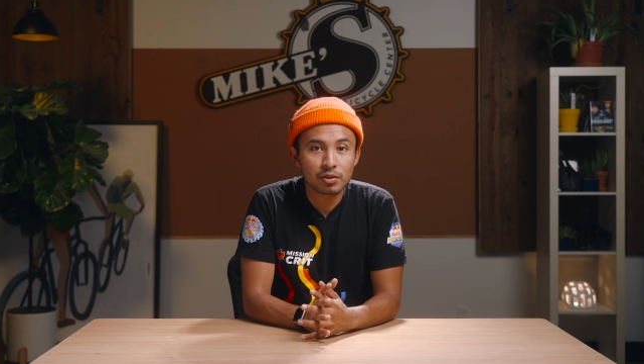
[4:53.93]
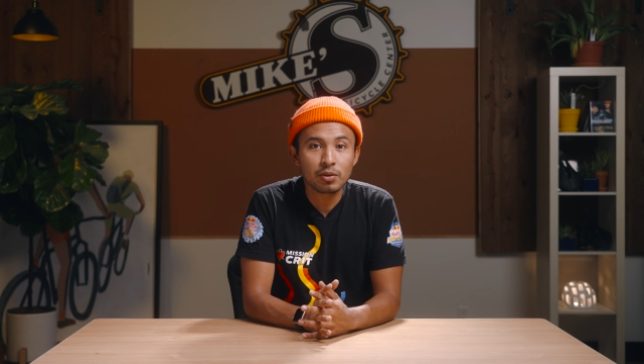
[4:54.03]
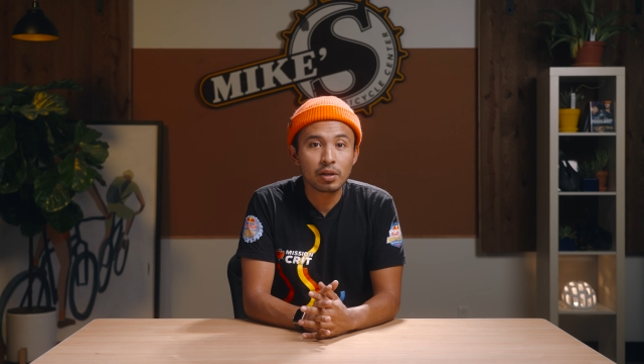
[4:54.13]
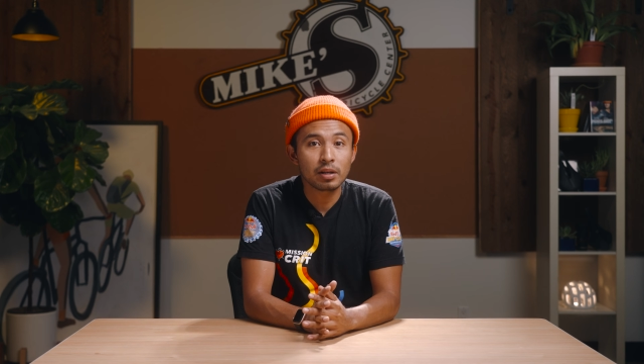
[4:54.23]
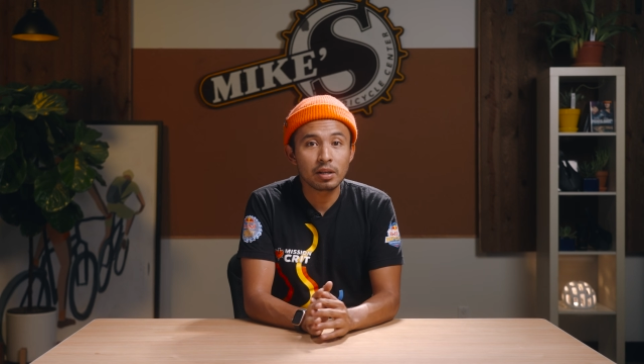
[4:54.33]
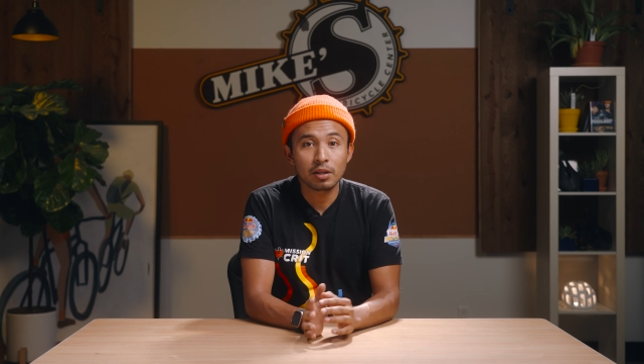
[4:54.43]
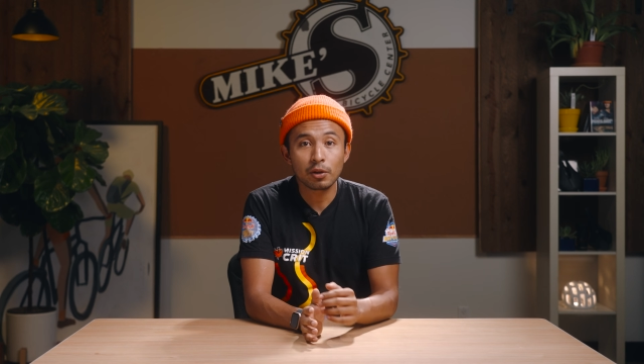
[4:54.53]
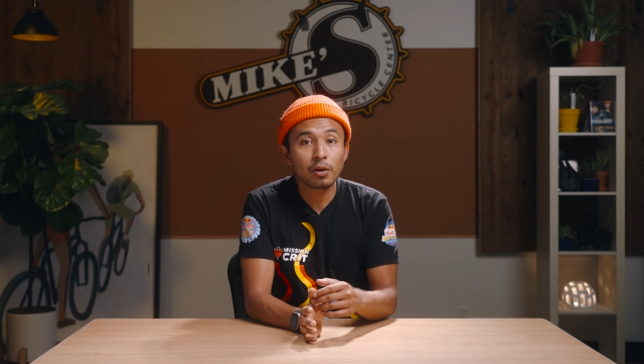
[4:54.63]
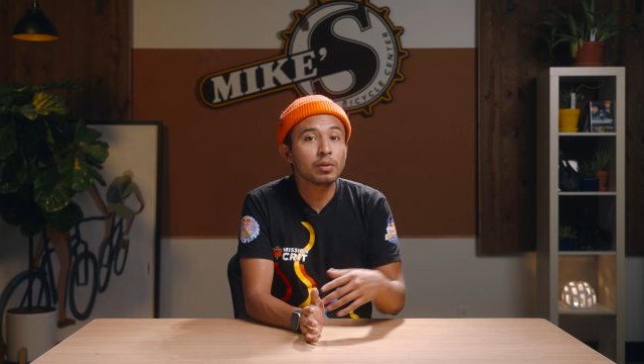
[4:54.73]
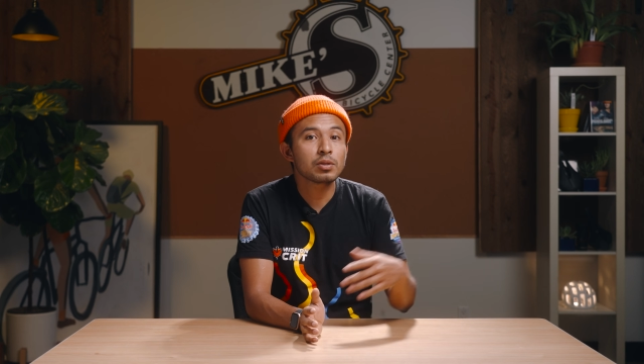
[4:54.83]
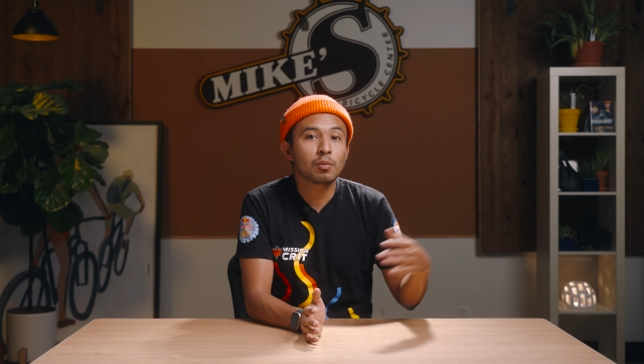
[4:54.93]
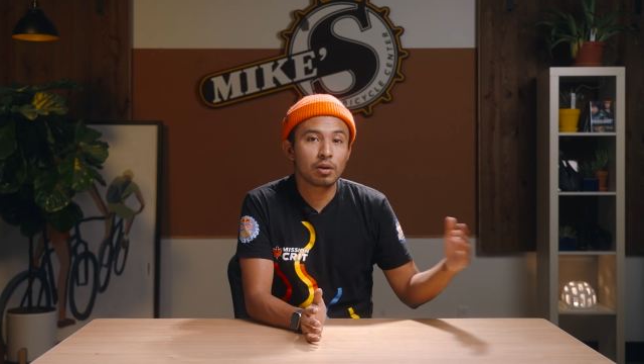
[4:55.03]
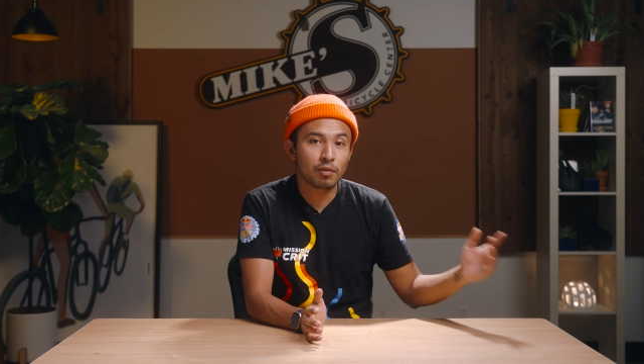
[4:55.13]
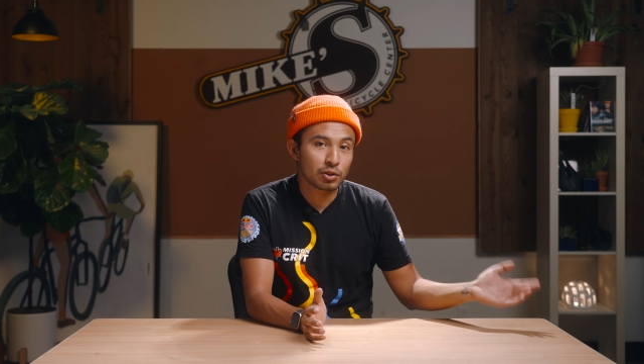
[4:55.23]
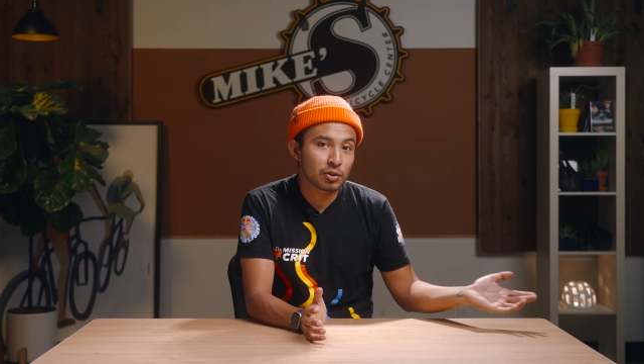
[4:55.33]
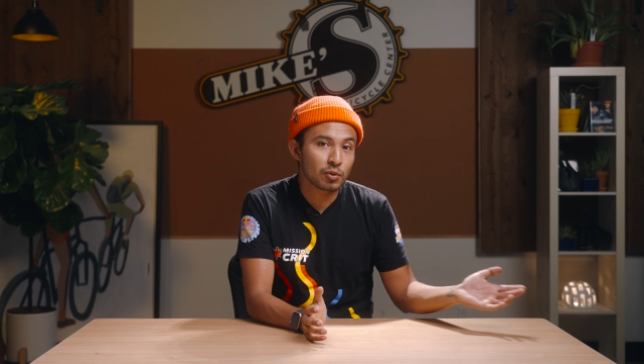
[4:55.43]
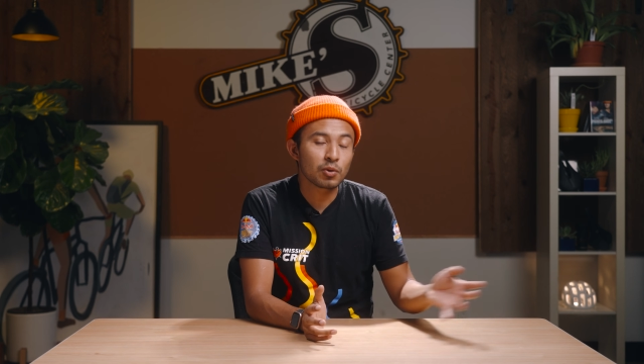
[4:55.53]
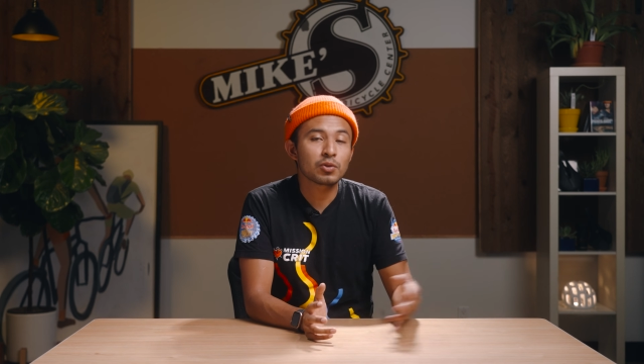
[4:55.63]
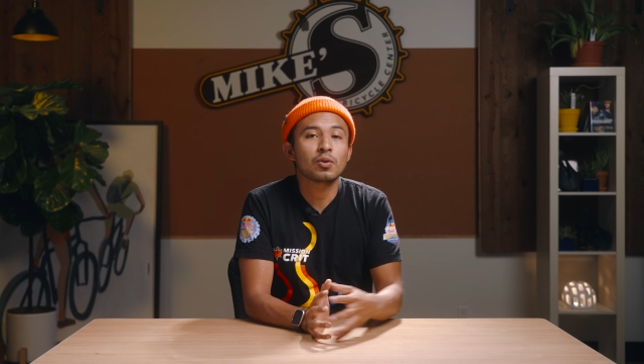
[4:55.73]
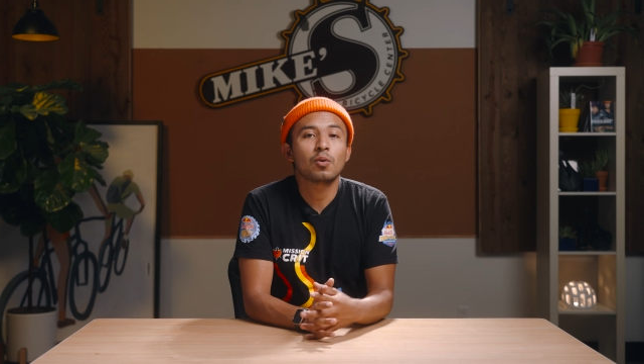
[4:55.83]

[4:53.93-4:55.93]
you can either go into one of our stores